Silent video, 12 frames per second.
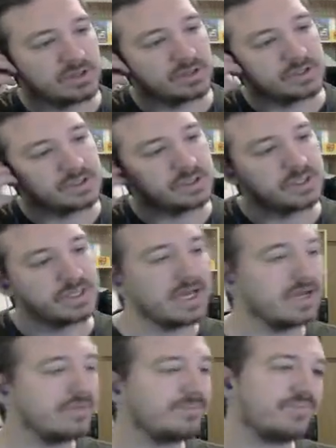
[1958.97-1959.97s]

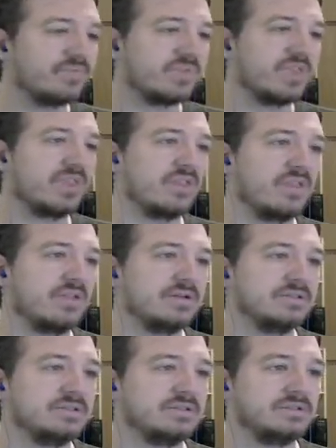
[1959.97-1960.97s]

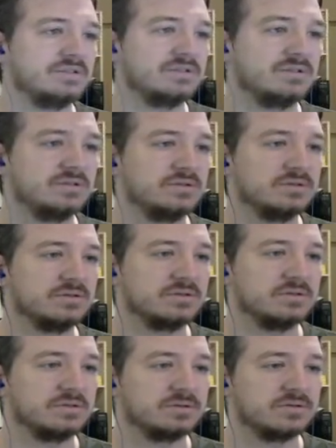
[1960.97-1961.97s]

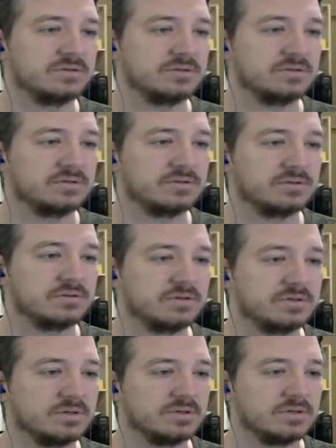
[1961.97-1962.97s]

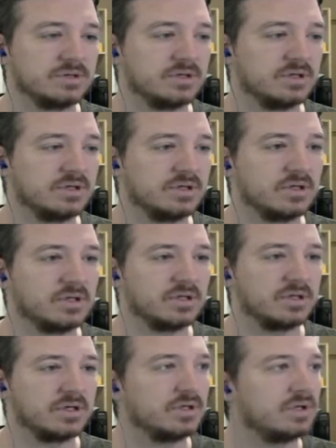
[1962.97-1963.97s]
No one is speaking in this clip.